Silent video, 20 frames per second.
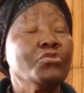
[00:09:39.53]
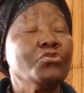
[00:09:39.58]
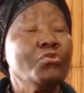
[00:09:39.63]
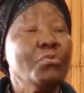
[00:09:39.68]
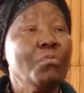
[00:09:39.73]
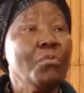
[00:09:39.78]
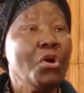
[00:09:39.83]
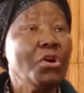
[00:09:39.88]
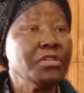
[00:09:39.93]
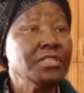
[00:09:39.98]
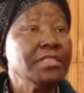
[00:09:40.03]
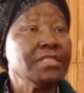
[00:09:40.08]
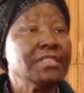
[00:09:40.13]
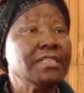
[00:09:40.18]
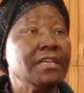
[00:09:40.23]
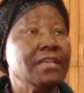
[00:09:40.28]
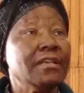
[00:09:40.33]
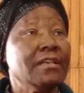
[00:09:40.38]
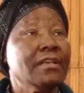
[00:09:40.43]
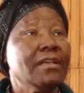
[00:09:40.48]
to
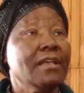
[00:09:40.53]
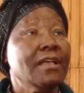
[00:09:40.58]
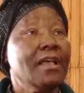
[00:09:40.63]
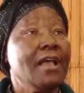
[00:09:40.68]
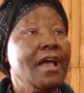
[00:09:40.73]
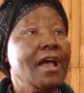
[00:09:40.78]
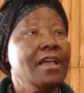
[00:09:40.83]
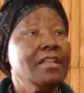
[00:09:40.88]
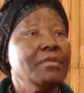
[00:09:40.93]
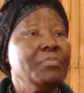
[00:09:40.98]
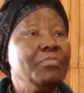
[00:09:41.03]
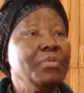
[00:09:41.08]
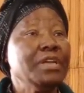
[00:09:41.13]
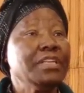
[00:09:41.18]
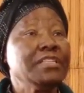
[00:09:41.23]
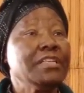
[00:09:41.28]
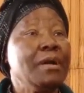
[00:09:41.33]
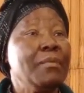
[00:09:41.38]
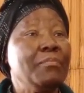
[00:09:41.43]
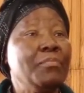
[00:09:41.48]
Monze and
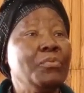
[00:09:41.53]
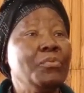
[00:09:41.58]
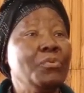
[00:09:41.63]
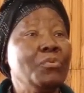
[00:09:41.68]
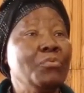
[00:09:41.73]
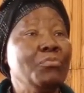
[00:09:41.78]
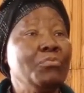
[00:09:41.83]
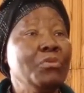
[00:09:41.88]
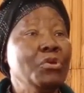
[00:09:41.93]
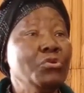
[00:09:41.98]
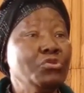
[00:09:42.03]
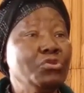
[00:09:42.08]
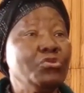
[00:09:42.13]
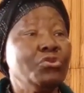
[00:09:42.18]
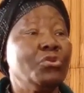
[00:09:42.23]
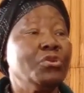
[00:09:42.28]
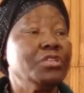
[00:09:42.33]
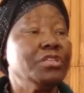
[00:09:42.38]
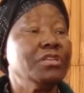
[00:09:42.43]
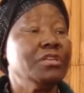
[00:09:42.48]
picked up
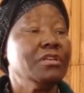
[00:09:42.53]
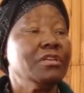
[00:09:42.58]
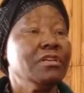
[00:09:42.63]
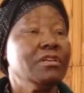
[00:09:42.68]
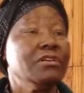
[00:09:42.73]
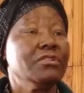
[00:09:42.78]
Milton